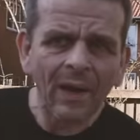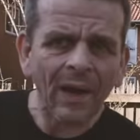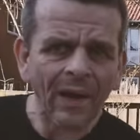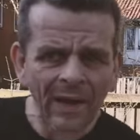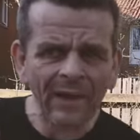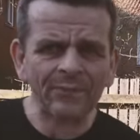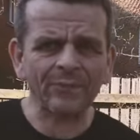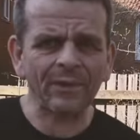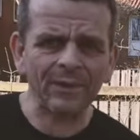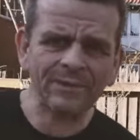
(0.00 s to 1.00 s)
I have,
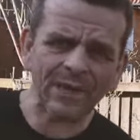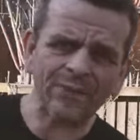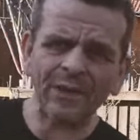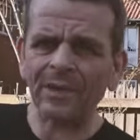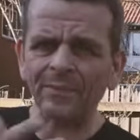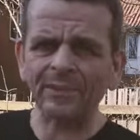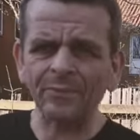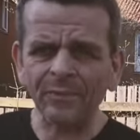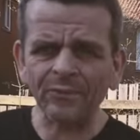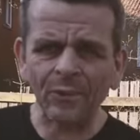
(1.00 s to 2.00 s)
as I think I
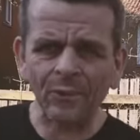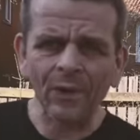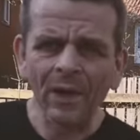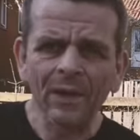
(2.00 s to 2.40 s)
mentioned before,